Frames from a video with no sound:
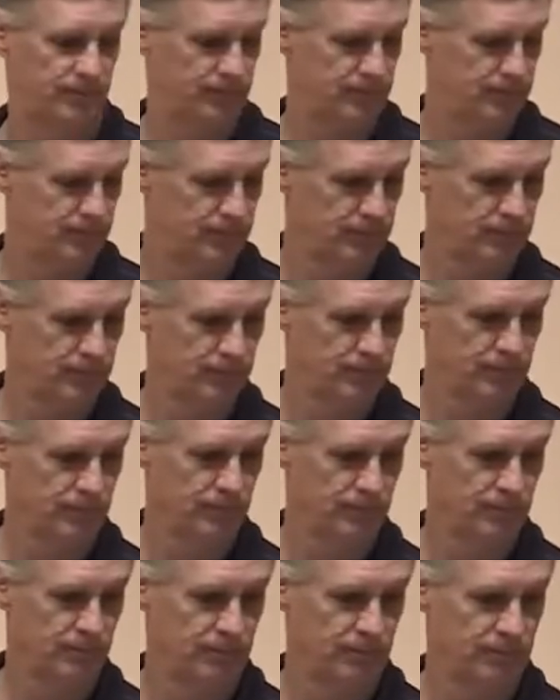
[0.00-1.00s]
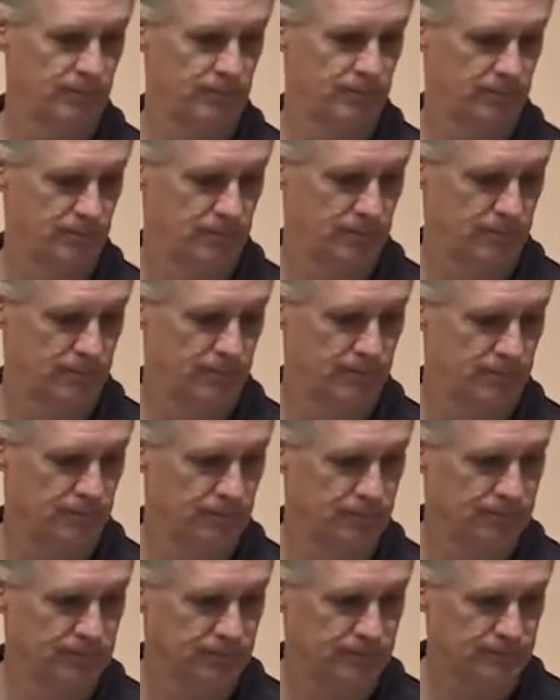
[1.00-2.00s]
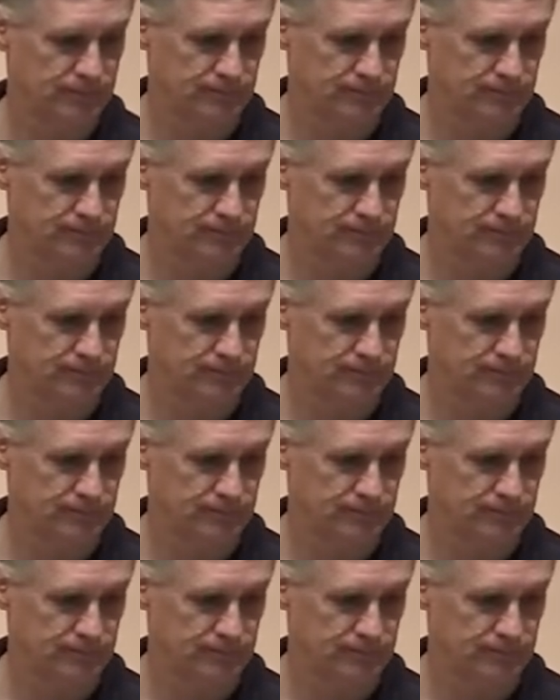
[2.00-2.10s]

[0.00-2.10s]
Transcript: Nothing is said.